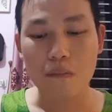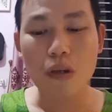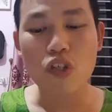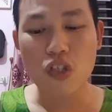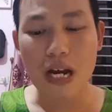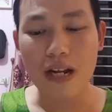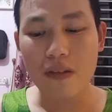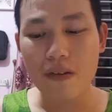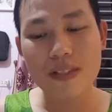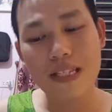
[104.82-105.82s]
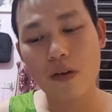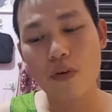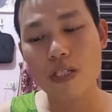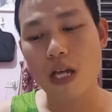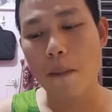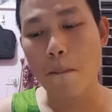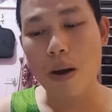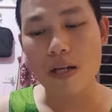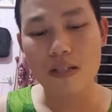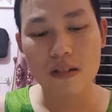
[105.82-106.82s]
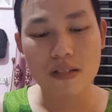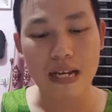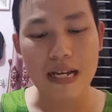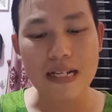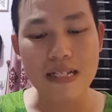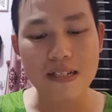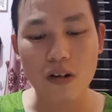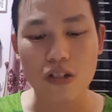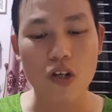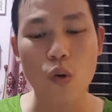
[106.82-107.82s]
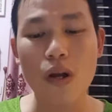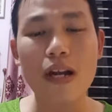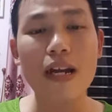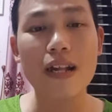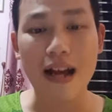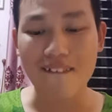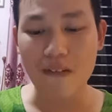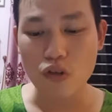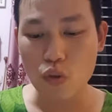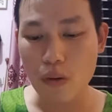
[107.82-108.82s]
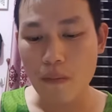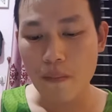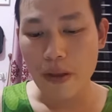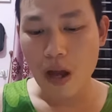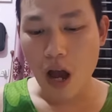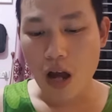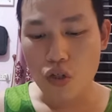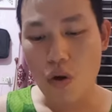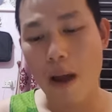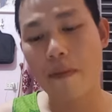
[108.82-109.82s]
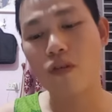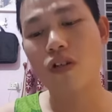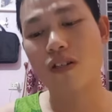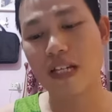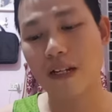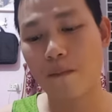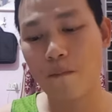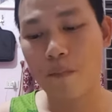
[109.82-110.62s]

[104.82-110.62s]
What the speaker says: But studying the secrets of my success is not really enough to help you succeed.